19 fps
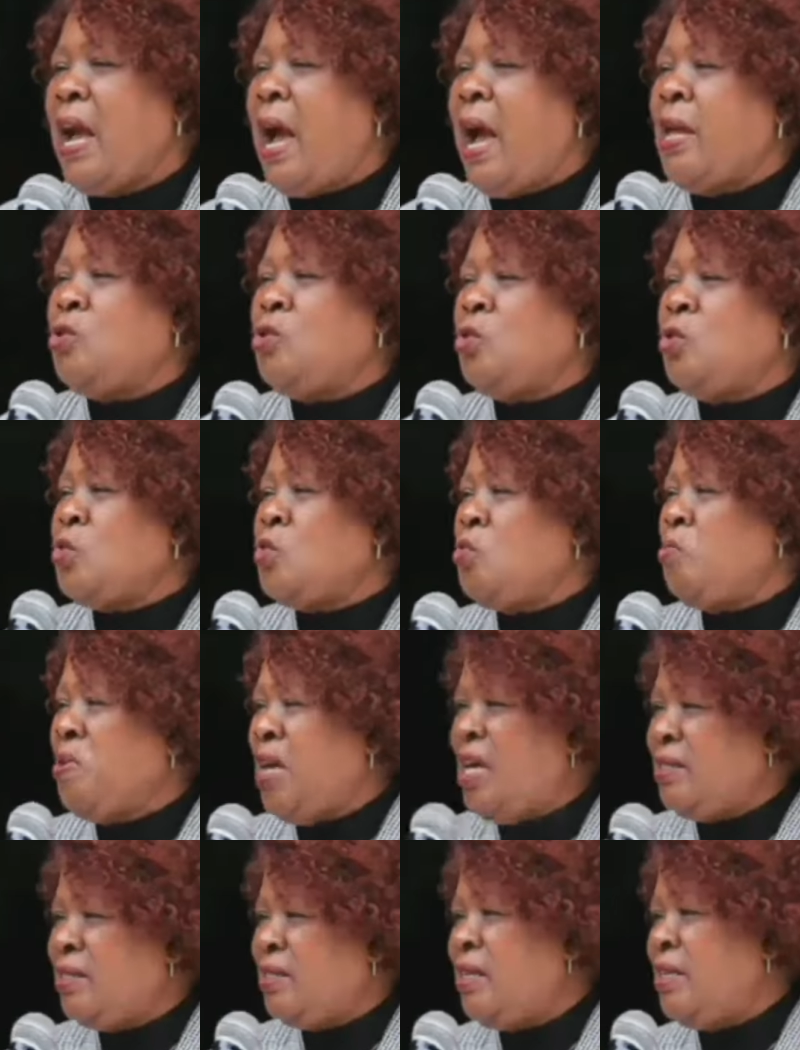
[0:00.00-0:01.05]
I chose to
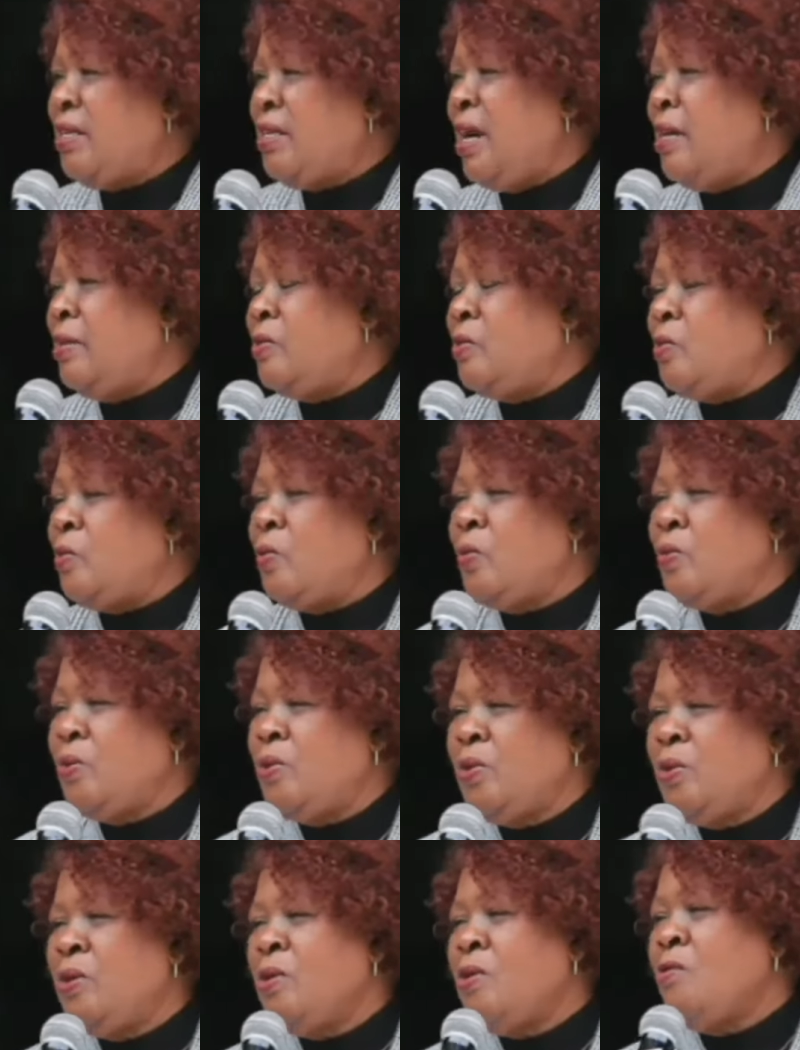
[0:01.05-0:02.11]
be a state counsel
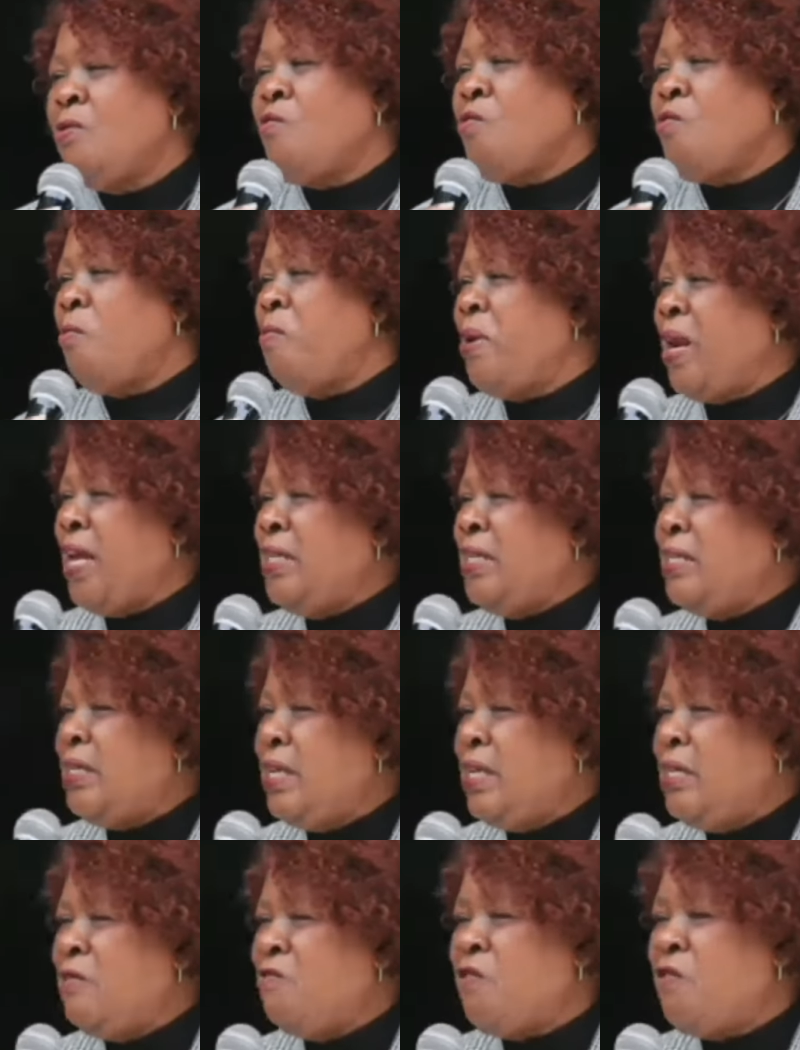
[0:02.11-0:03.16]
from
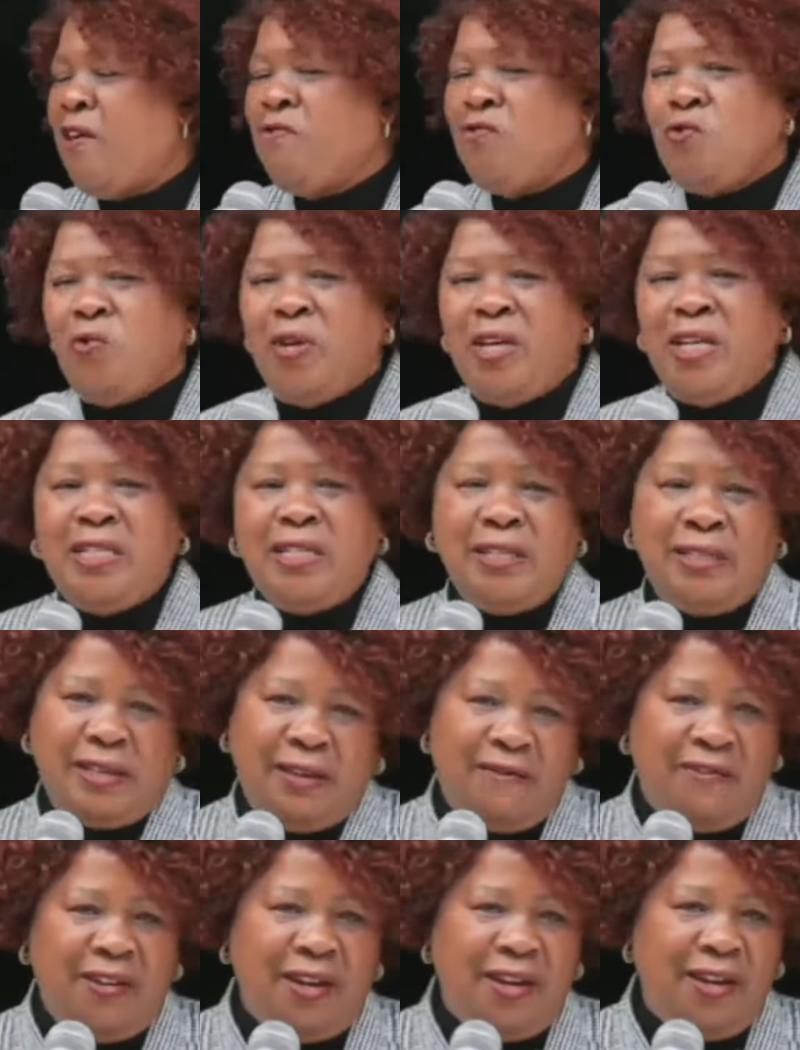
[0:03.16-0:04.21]
1985 to
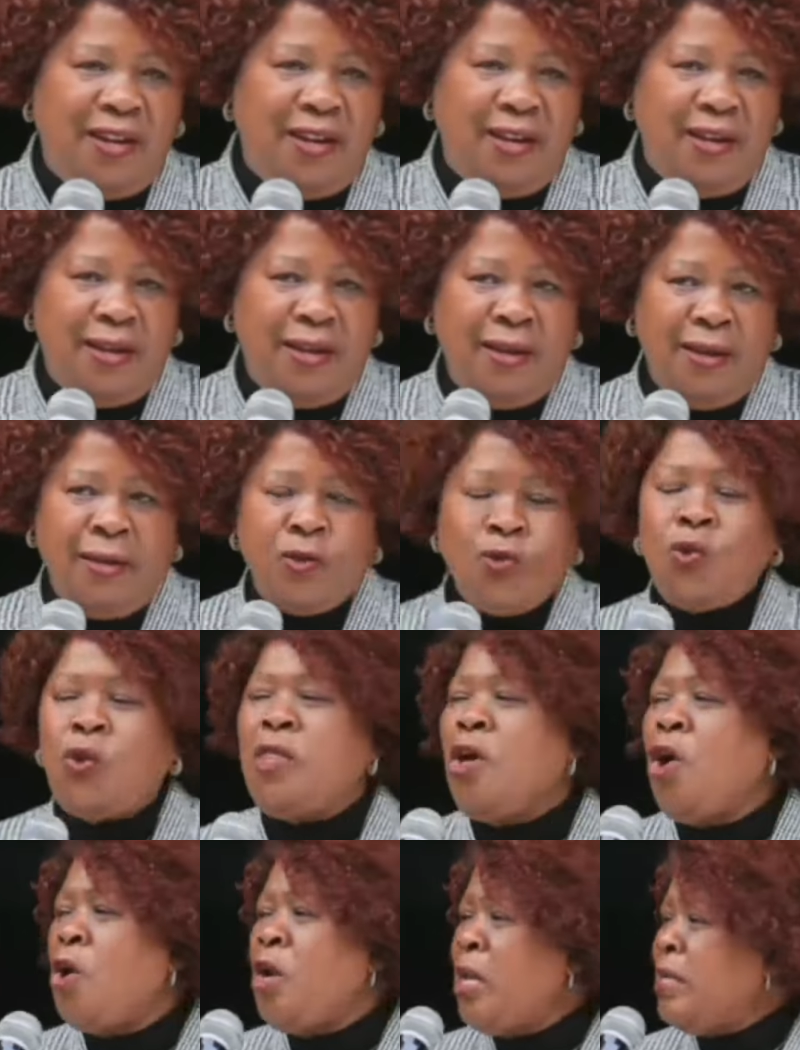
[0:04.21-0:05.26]
87.
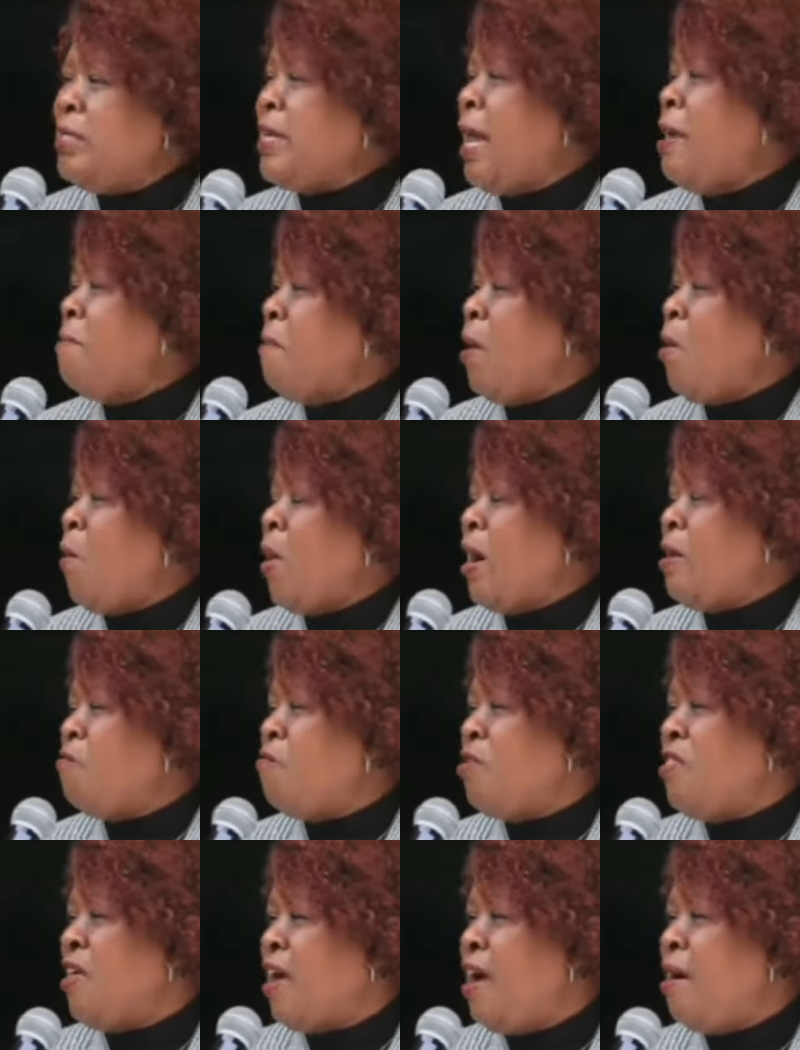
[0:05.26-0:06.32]
So the only time I worked
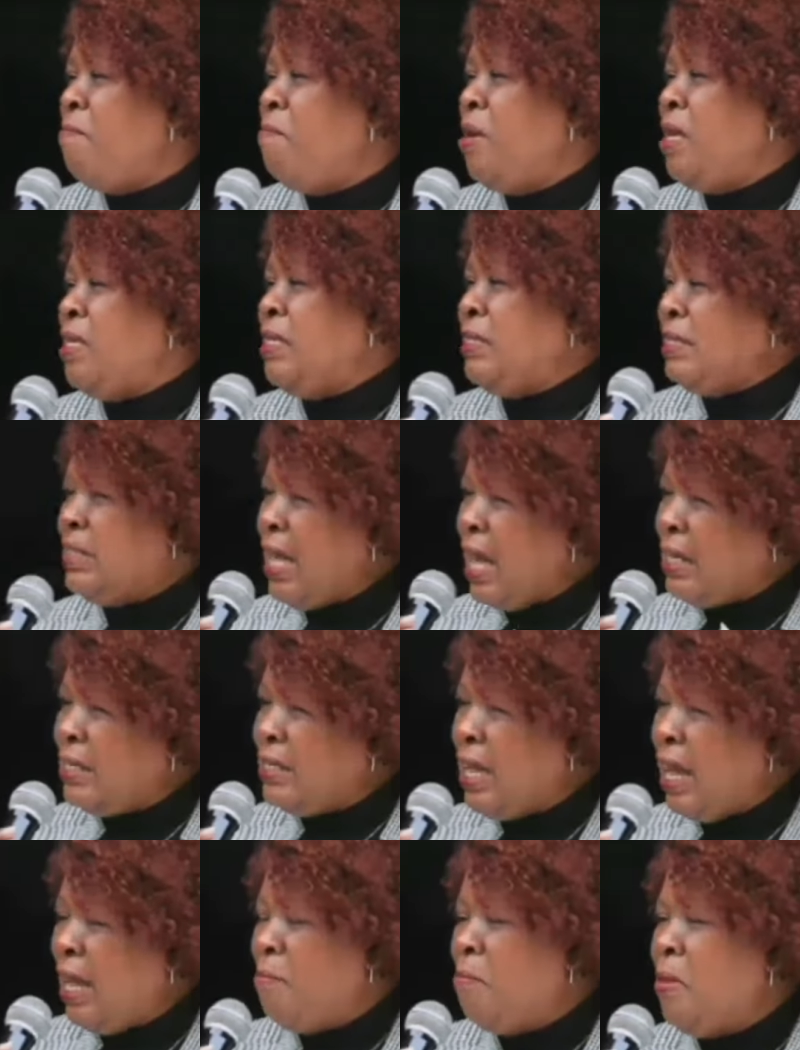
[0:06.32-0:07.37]
for the government is
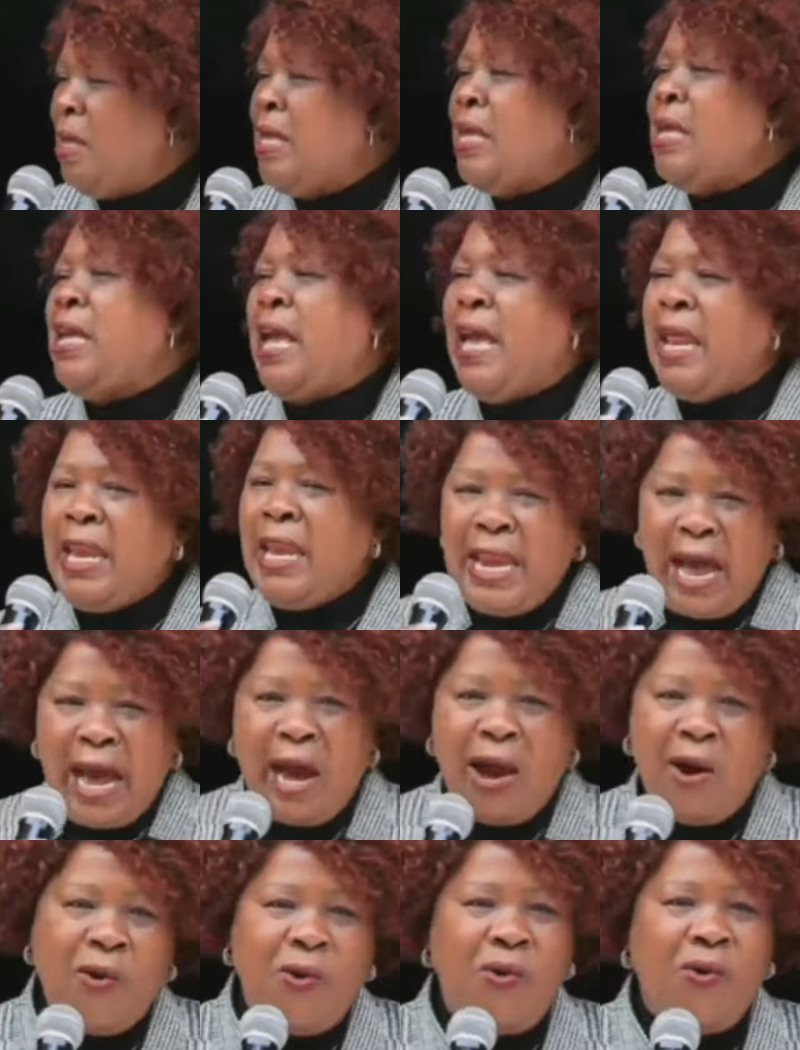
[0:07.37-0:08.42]
that time, and
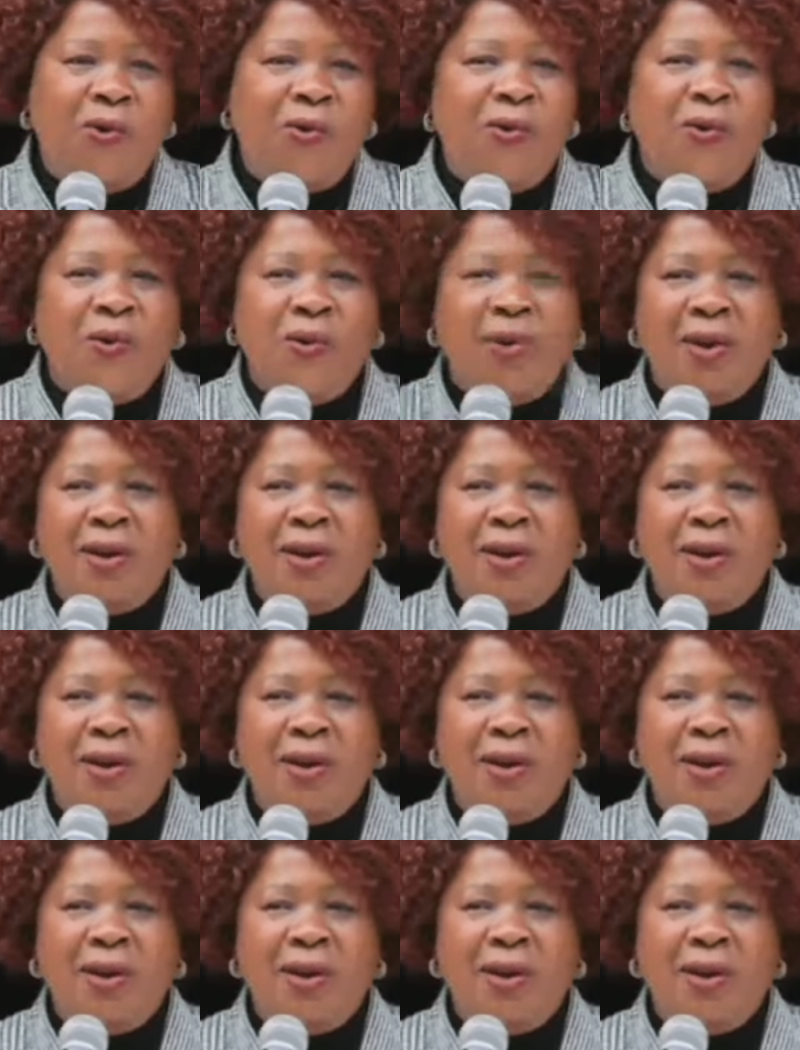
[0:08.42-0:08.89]
now